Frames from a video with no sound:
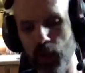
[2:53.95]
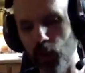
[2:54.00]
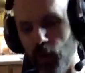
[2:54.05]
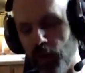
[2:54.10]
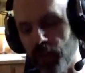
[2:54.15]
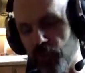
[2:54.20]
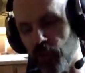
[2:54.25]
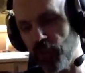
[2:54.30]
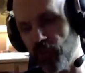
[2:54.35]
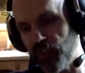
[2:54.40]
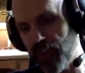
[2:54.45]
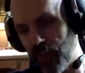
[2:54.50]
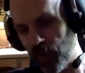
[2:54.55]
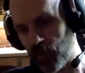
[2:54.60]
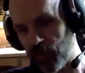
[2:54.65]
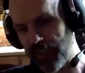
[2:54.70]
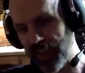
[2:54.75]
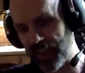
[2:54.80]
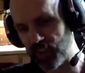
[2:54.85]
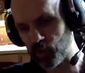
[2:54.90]
Well, it turns
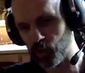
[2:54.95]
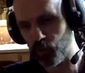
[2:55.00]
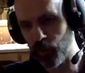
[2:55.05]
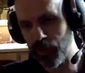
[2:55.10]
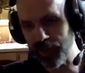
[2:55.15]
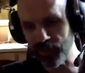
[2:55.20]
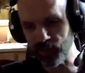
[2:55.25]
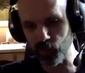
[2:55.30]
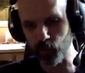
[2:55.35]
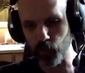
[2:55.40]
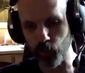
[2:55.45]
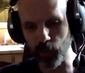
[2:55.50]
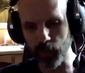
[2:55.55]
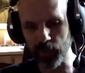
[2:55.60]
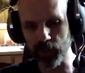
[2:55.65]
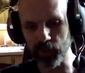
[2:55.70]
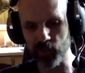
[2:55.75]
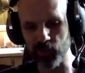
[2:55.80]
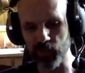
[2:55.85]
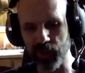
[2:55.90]
out Last Rites
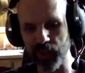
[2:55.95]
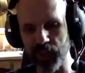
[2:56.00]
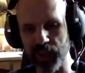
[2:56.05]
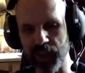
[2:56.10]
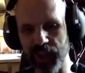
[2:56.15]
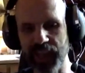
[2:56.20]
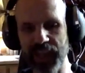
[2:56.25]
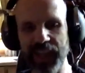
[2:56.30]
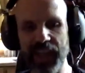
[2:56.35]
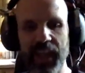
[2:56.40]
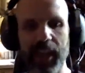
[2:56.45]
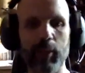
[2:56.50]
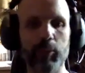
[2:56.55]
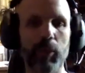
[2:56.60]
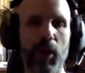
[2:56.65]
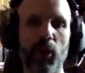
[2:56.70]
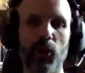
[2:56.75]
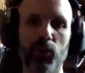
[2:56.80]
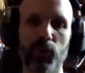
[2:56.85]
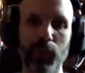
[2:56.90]
was a name
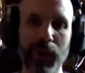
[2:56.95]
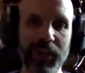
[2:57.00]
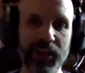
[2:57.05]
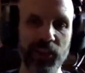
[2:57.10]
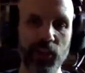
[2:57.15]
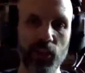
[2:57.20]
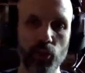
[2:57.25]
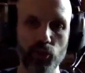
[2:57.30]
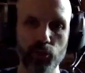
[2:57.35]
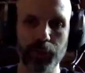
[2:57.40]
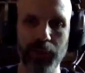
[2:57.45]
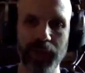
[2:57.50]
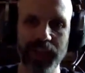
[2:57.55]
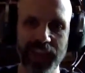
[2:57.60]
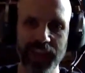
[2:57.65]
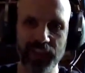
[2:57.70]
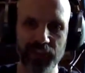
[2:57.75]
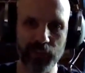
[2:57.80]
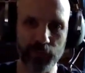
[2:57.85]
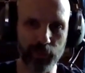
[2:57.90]
already used by
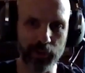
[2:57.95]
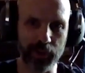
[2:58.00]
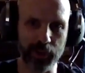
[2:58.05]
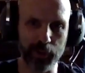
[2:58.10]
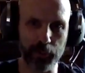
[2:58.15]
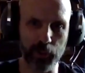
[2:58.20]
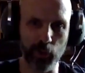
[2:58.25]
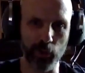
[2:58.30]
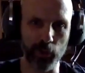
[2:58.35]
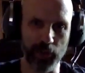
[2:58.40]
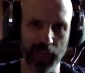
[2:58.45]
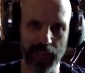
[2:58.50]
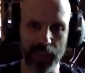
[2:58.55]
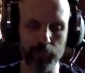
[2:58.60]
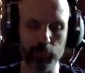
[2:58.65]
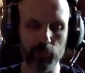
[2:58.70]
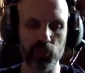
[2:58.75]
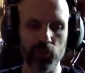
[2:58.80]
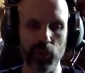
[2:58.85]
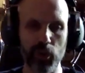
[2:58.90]
a different computer
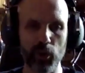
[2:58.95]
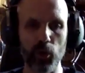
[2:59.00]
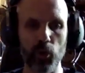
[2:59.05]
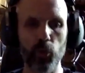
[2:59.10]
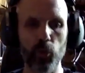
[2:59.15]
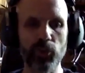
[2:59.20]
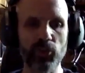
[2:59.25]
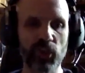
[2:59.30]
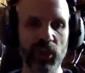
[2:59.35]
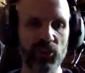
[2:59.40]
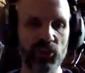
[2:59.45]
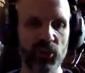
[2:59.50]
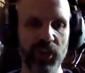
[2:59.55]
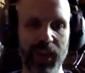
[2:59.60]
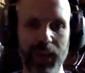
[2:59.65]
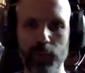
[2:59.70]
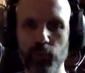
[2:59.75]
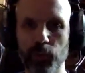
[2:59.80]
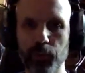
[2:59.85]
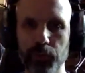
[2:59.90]
game, so we changed the
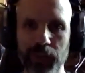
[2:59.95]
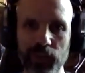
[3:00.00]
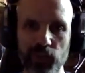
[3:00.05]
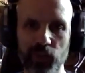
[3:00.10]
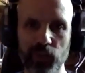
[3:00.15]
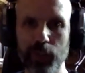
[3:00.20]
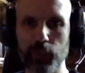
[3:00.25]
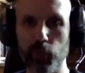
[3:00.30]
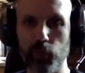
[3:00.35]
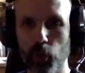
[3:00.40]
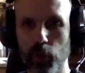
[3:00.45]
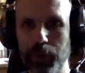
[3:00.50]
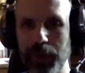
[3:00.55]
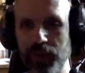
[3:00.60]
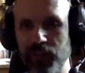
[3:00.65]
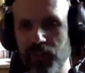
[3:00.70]
name to Planescape Torment,